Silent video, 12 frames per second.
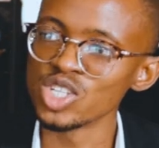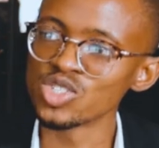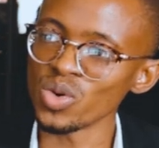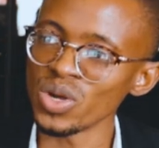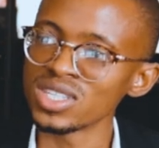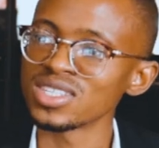
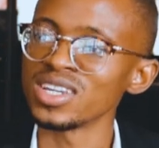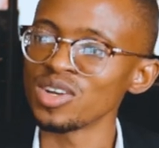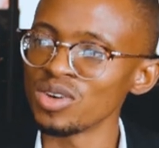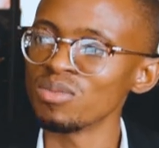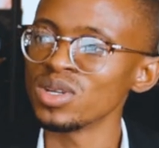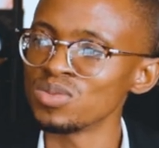So it's an
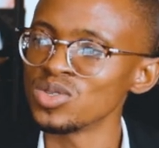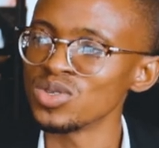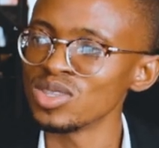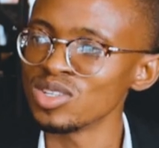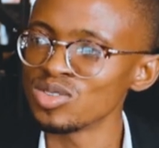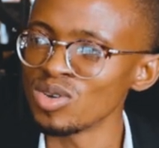agreement
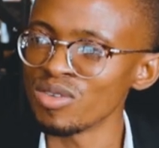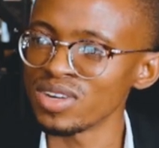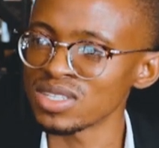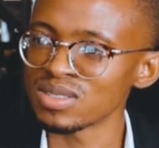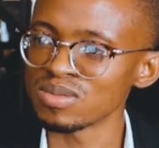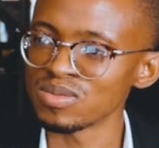between the two of
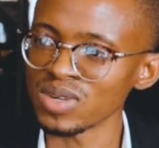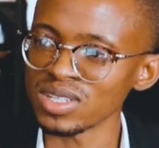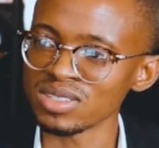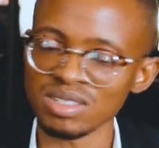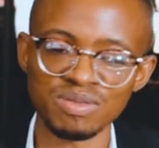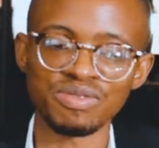us.
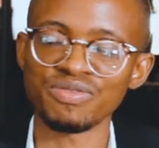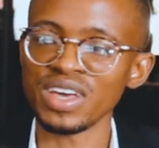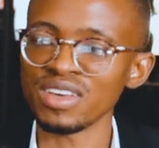Yes. Right?